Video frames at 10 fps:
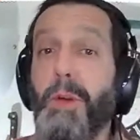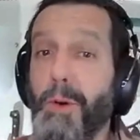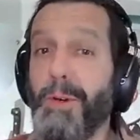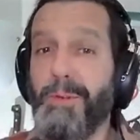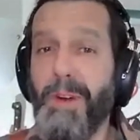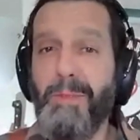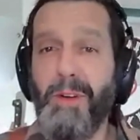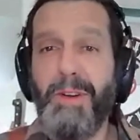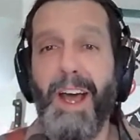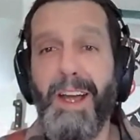cool
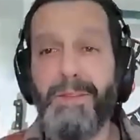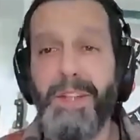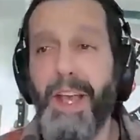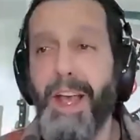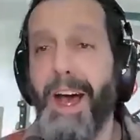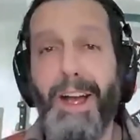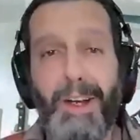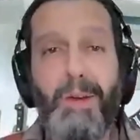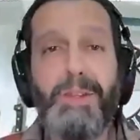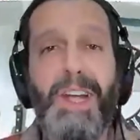Rambo knives, uh,
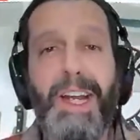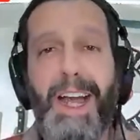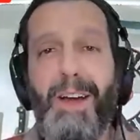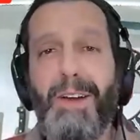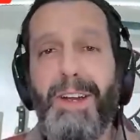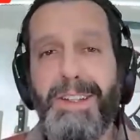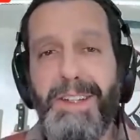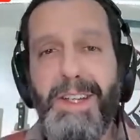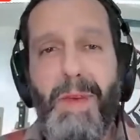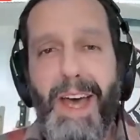go check out
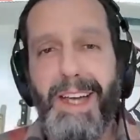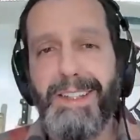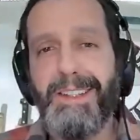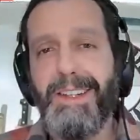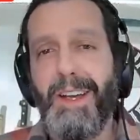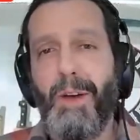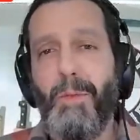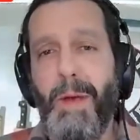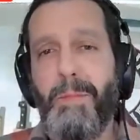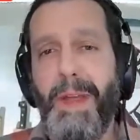D-Bad's uh,
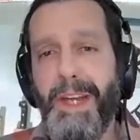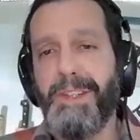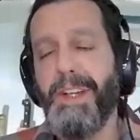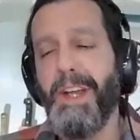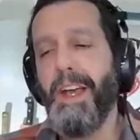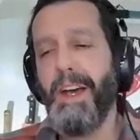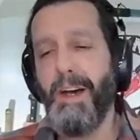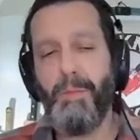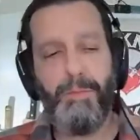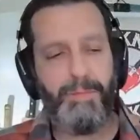webpage.
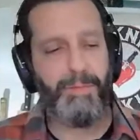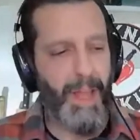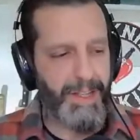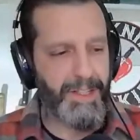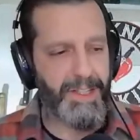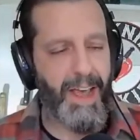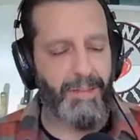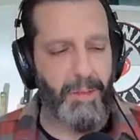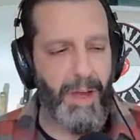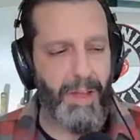Um, I just have
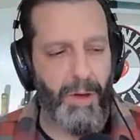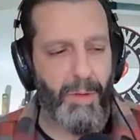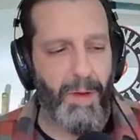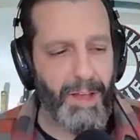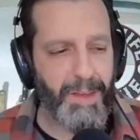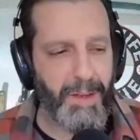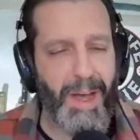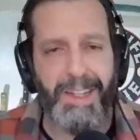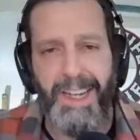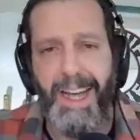him on the on the
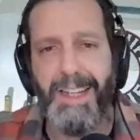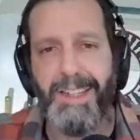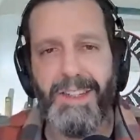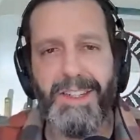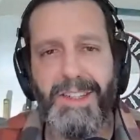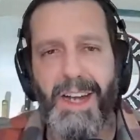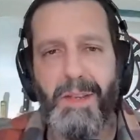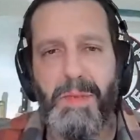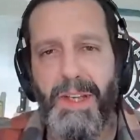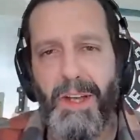podcast, uh, Donnie
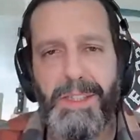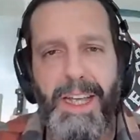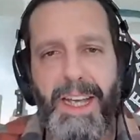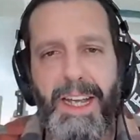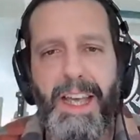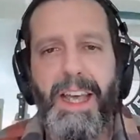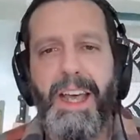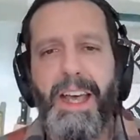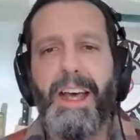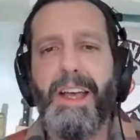B all day
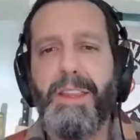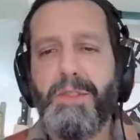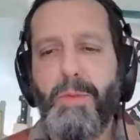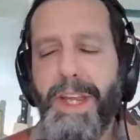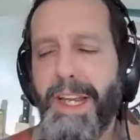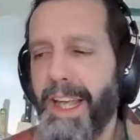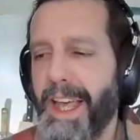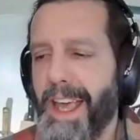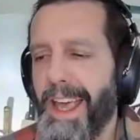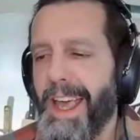uh, this week,
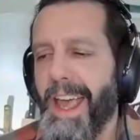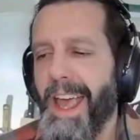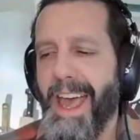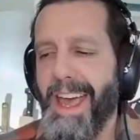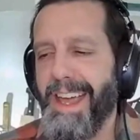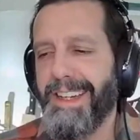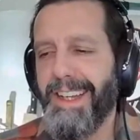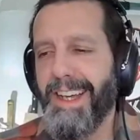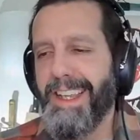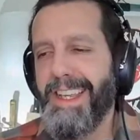and
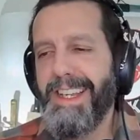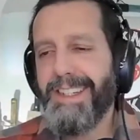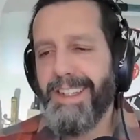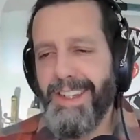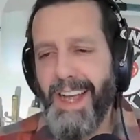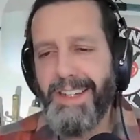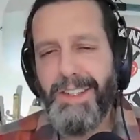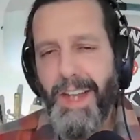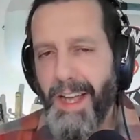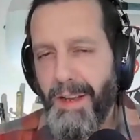uh, he
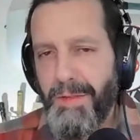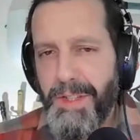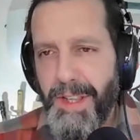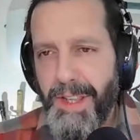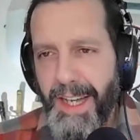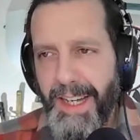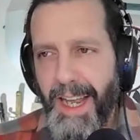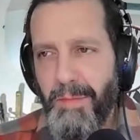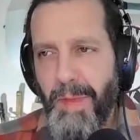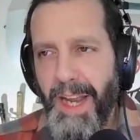designs knives that
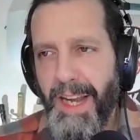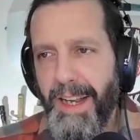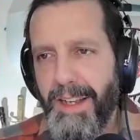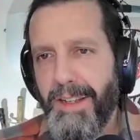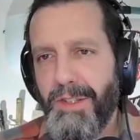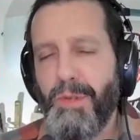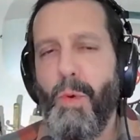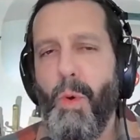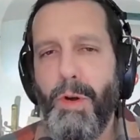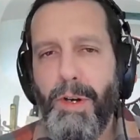get made to
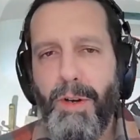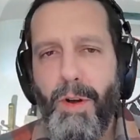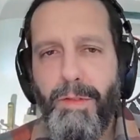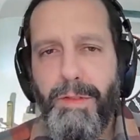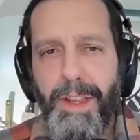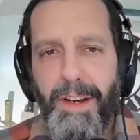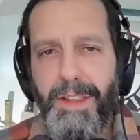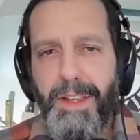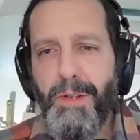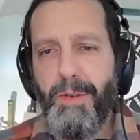order over there at
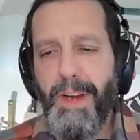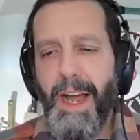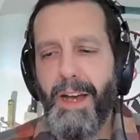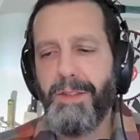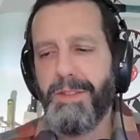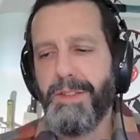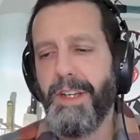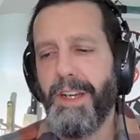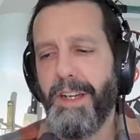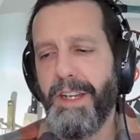the Kukri House
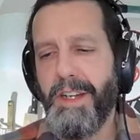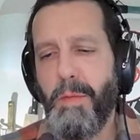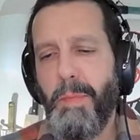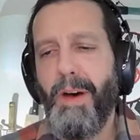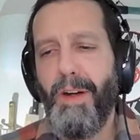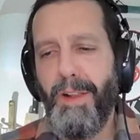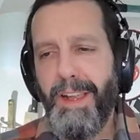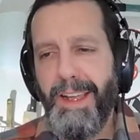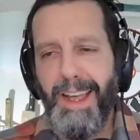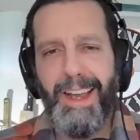uh, in Nepal,
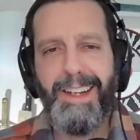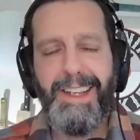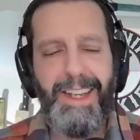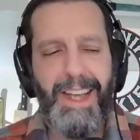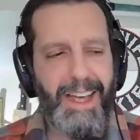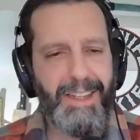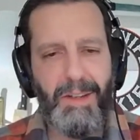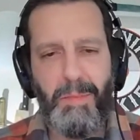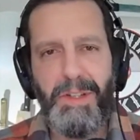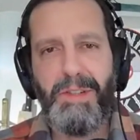and he has
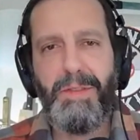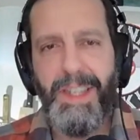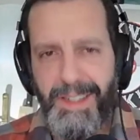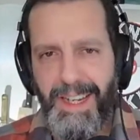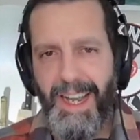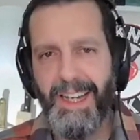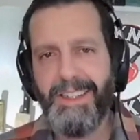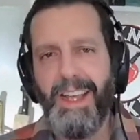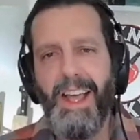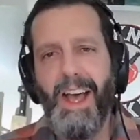a bunch of his
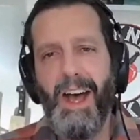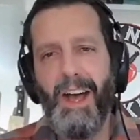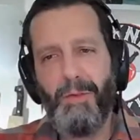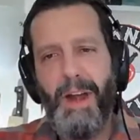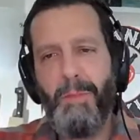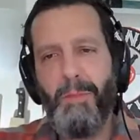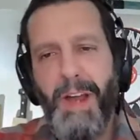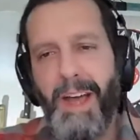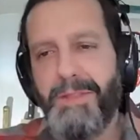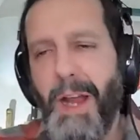takes on the Rambo
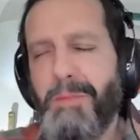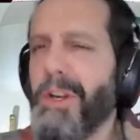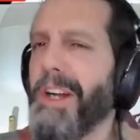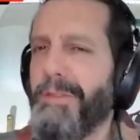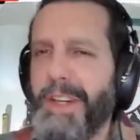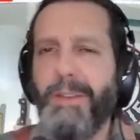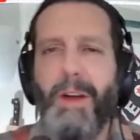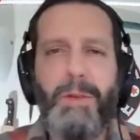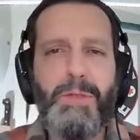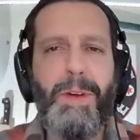knives. I'm trying to figure
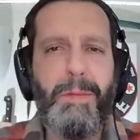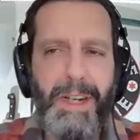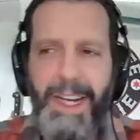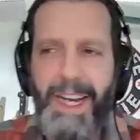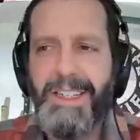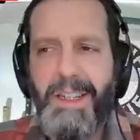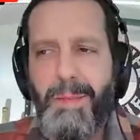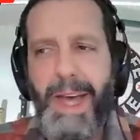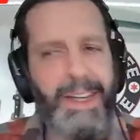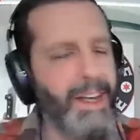out which one I'm going to get a
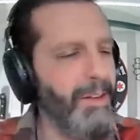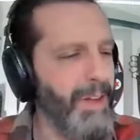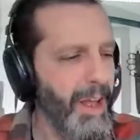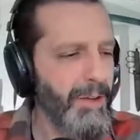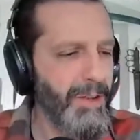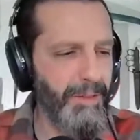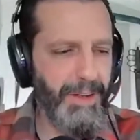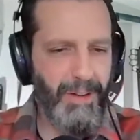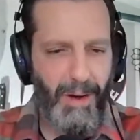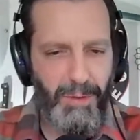D-Bad knife. trying to
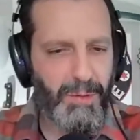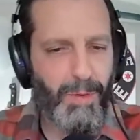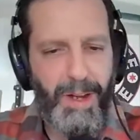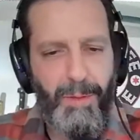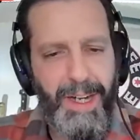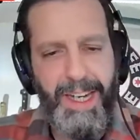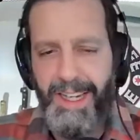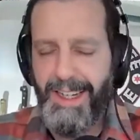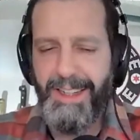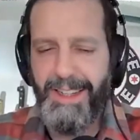figure out which one I want to
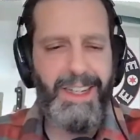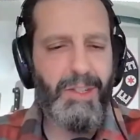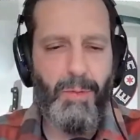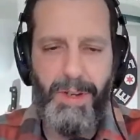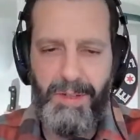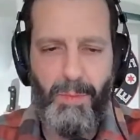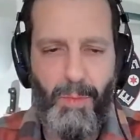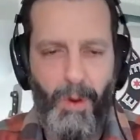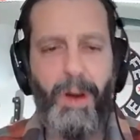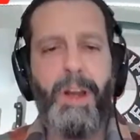get because each one is
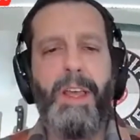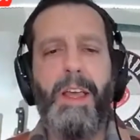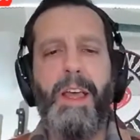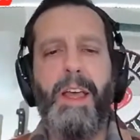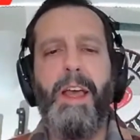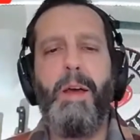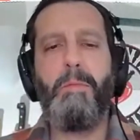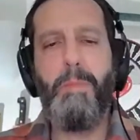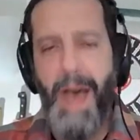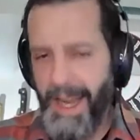more
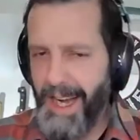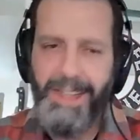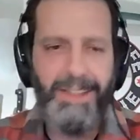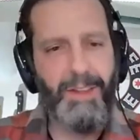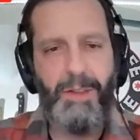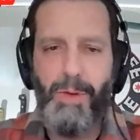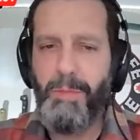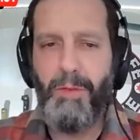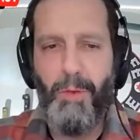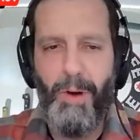badass than the one
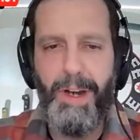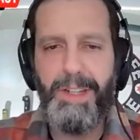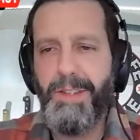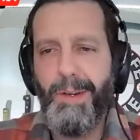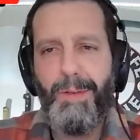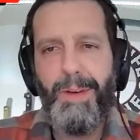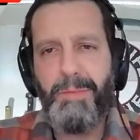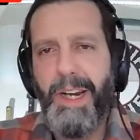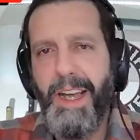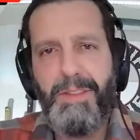before it. So I'm
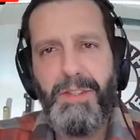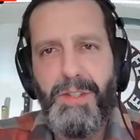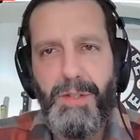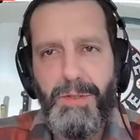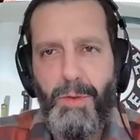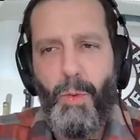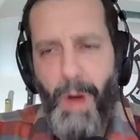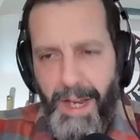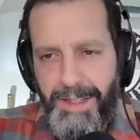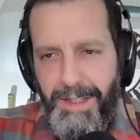going to have to choose
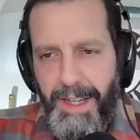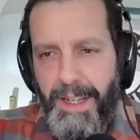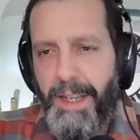wisely.